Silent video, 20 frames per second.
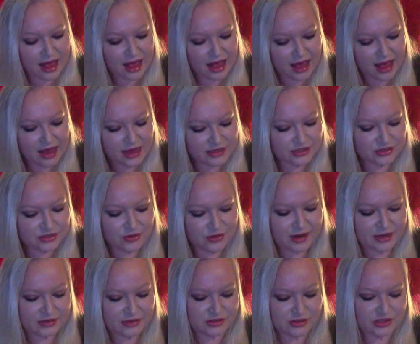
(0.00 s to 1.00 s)
astro
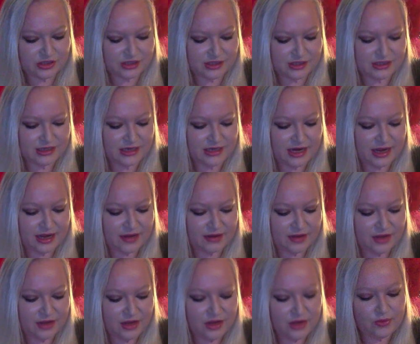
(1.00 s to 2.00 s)
energies today.
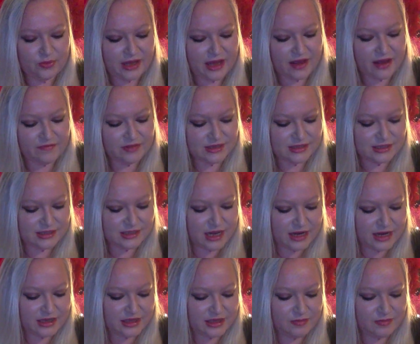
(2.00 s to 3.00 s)
We have the
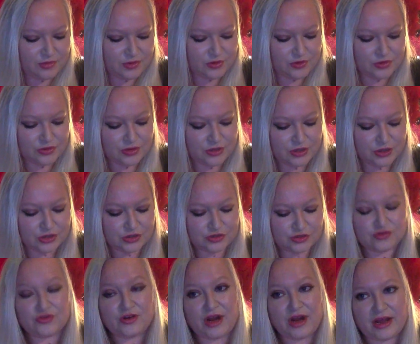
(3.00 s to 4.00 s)
sun and the moon
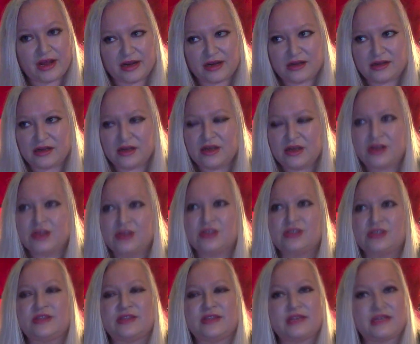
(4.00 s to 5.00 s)
trine.
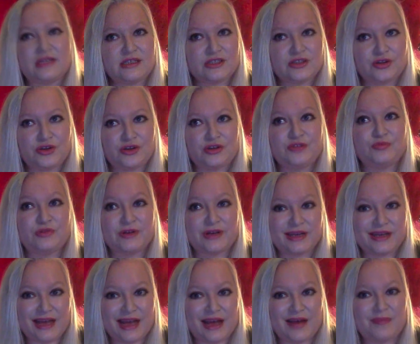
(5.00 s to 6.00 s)
This could
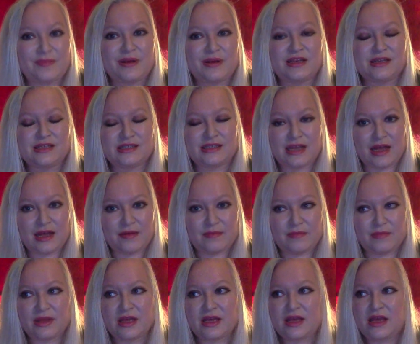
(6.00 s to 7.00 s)
bring up
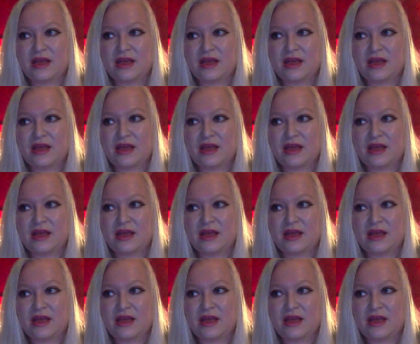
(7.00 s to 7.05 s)
some